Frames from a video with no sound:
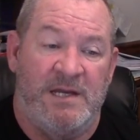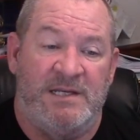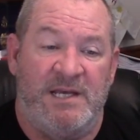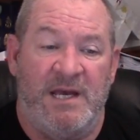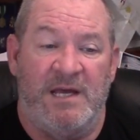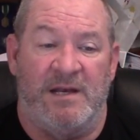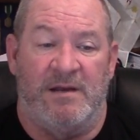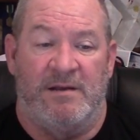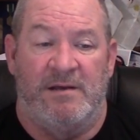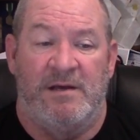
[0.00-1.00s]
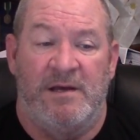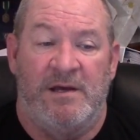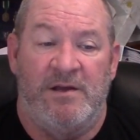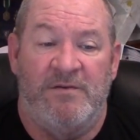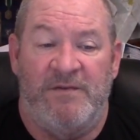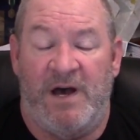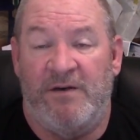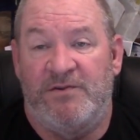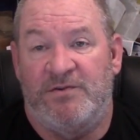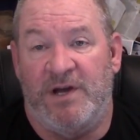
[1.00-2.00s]
Tin. Your
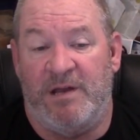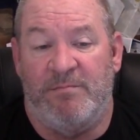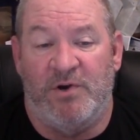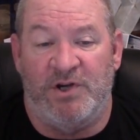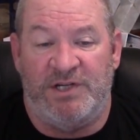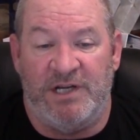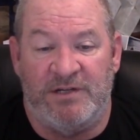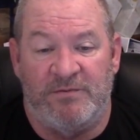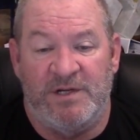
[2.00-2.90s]
valve train bushings,